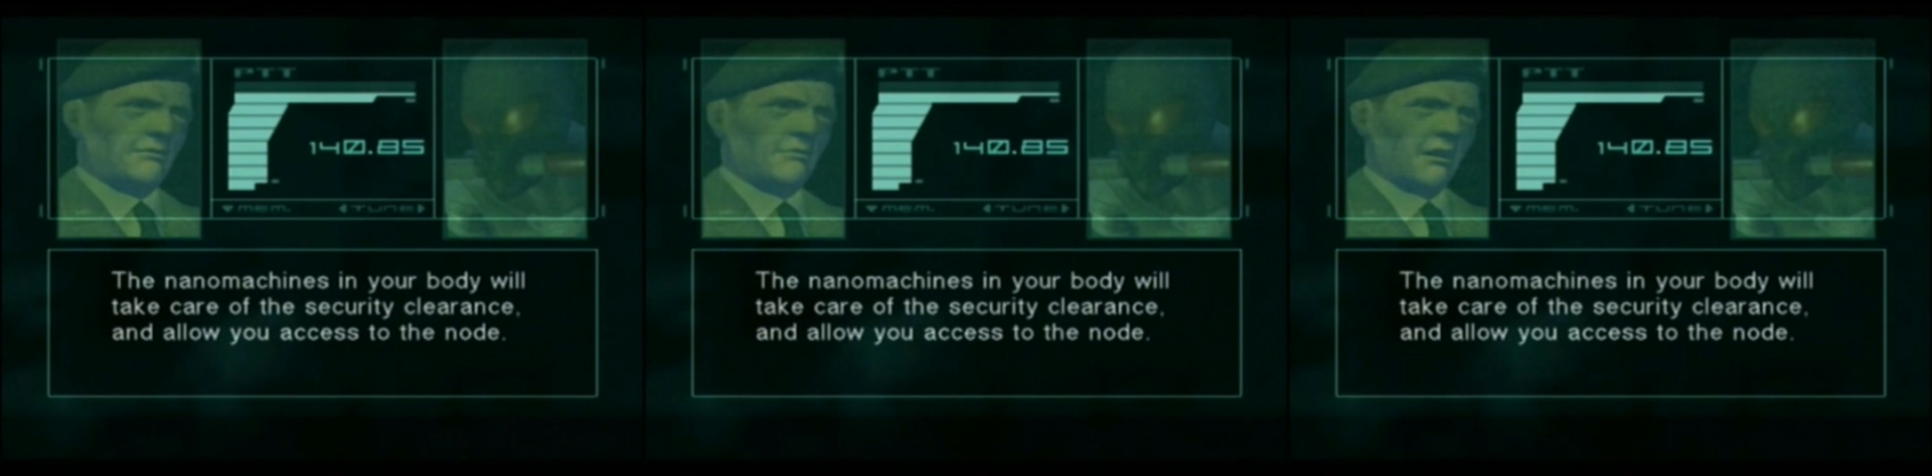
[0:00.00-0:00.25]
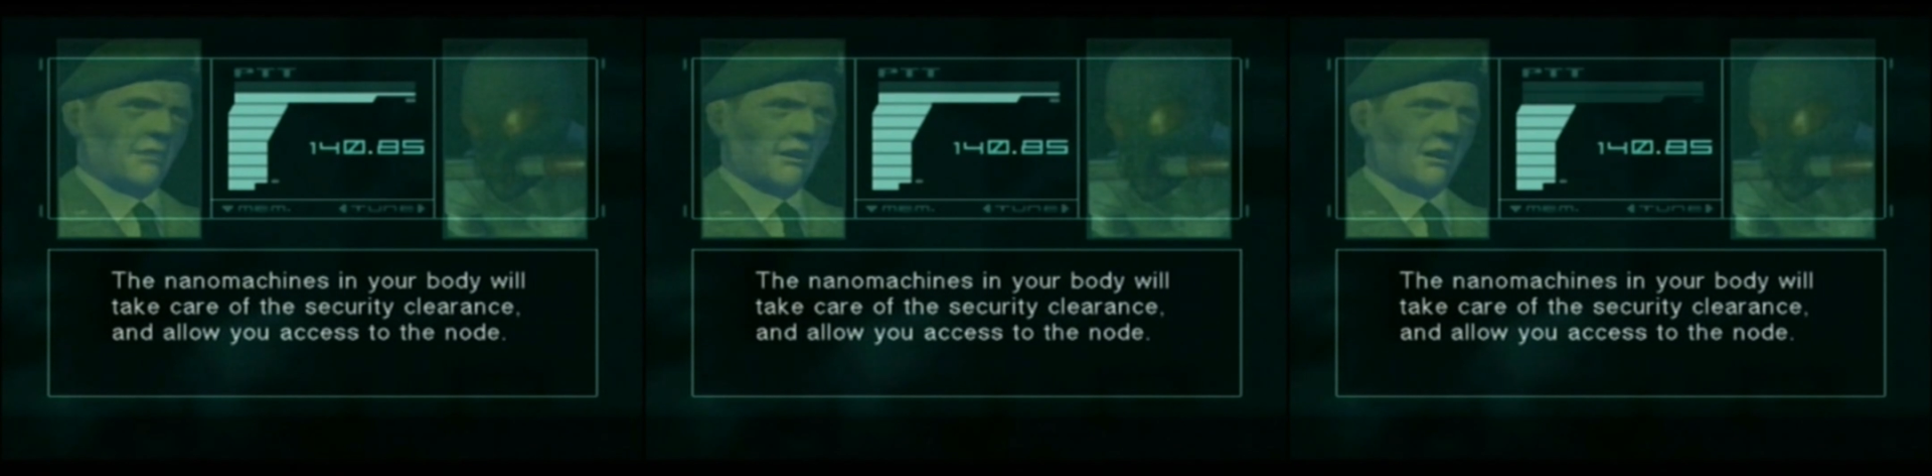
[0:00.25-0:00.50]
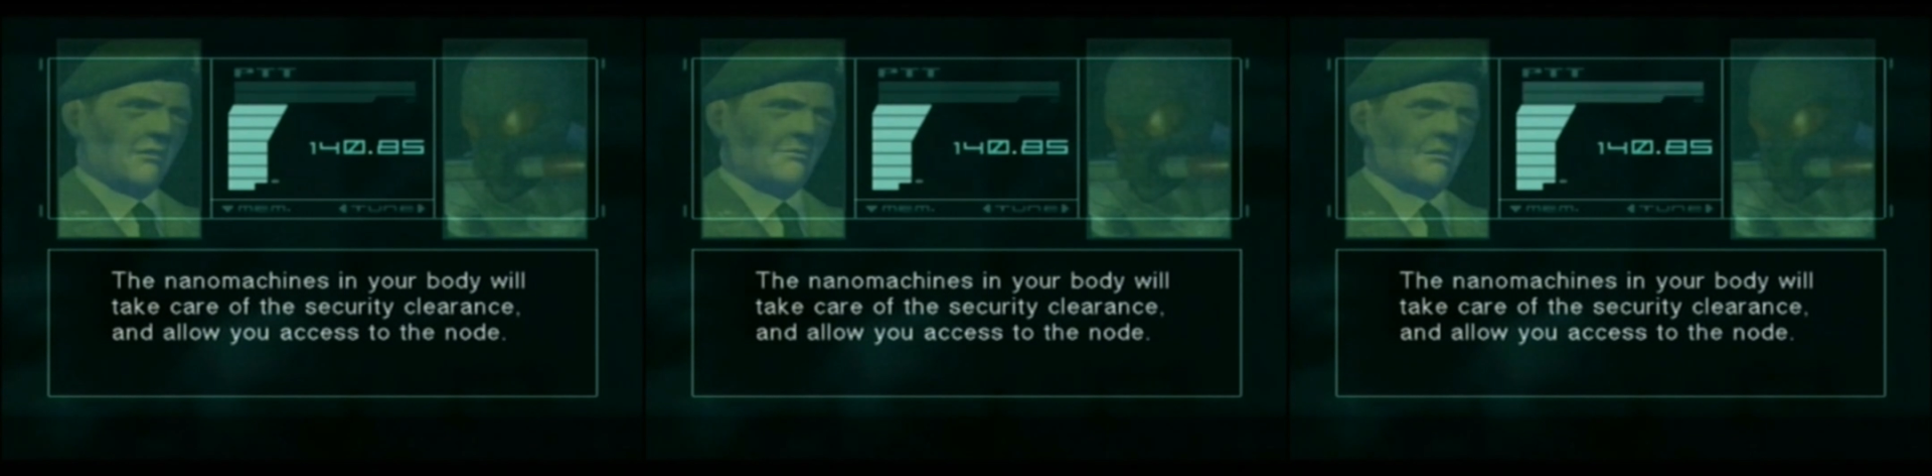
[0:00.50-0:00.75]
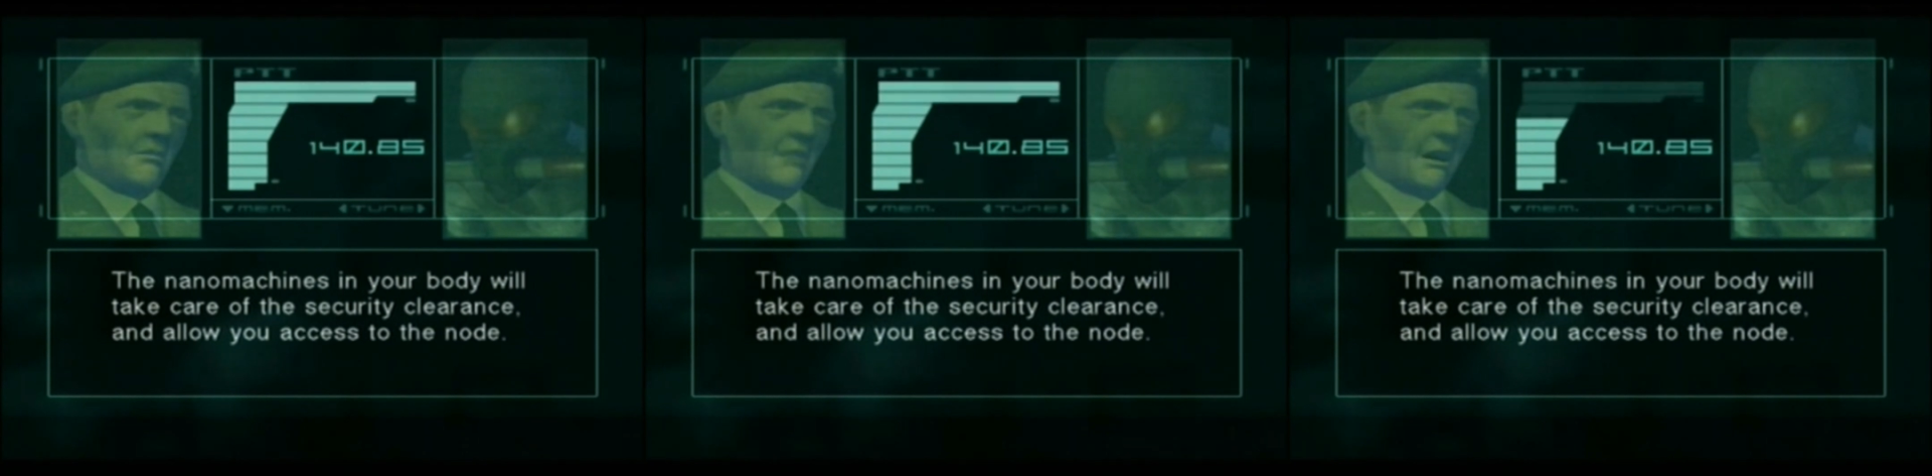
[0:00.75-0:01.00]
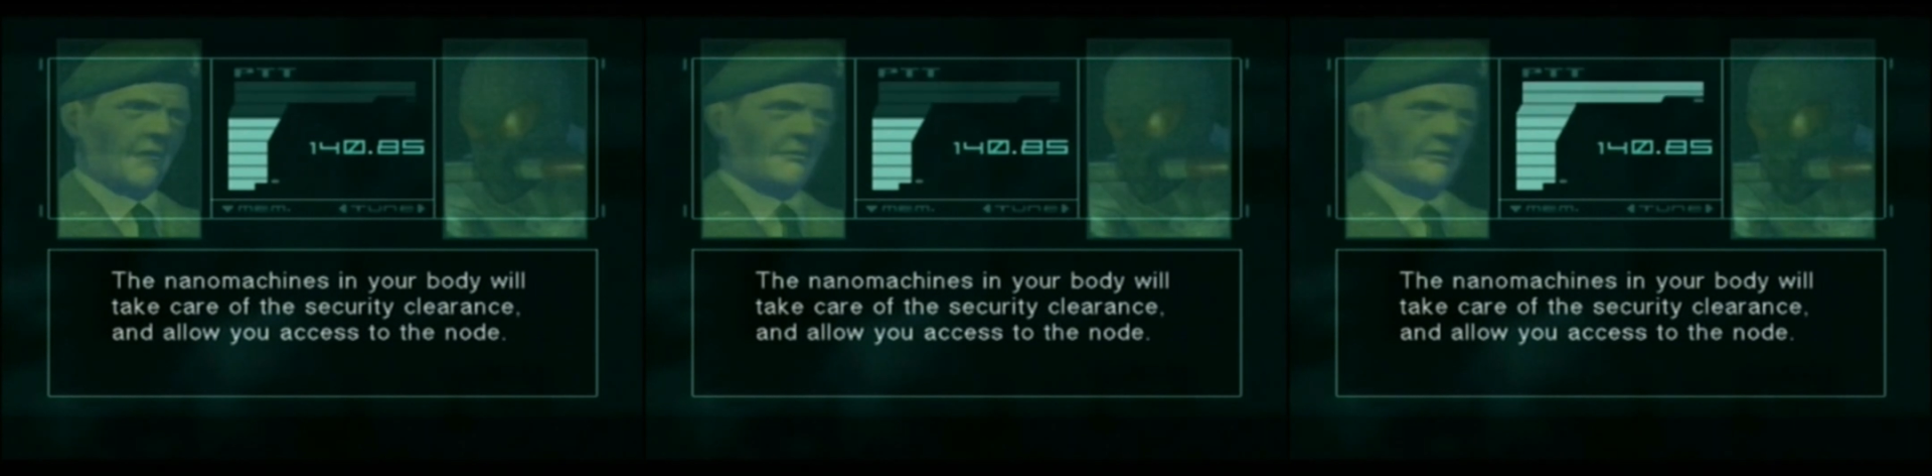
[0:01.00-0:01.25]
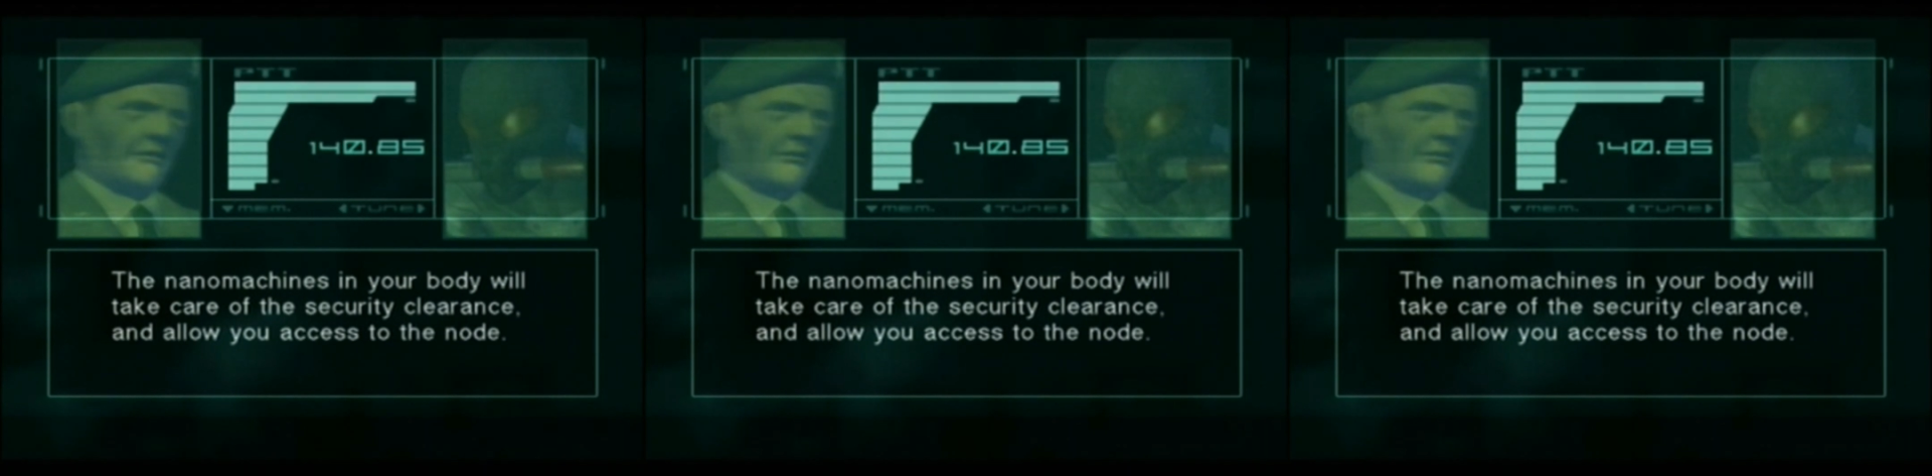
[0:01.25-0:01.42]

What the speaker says: and allow you access